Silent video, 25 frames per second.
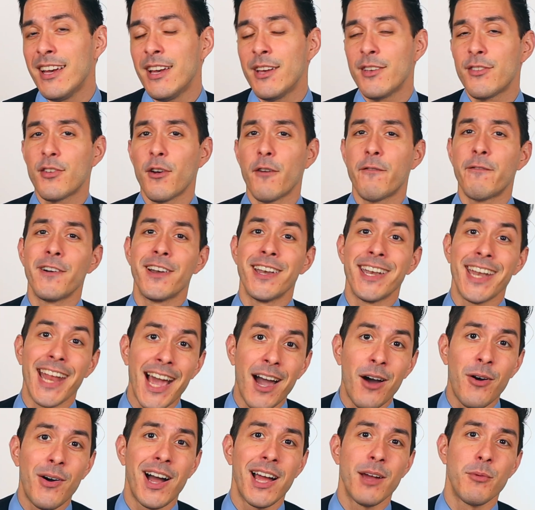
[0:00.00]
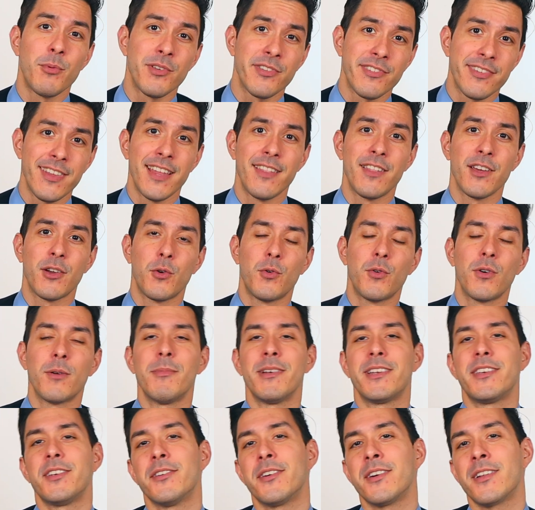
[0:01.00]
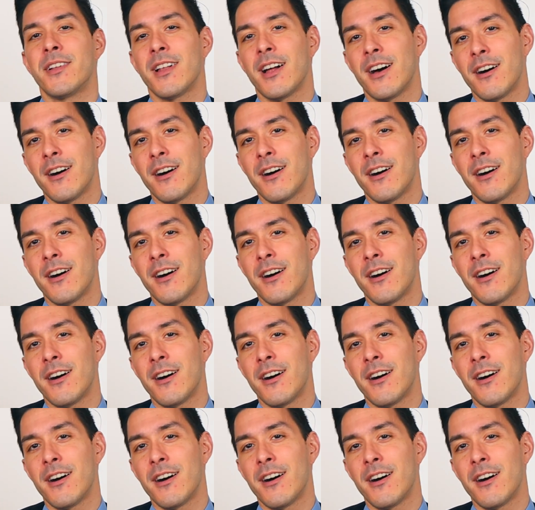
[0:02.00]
so for now I will say the core material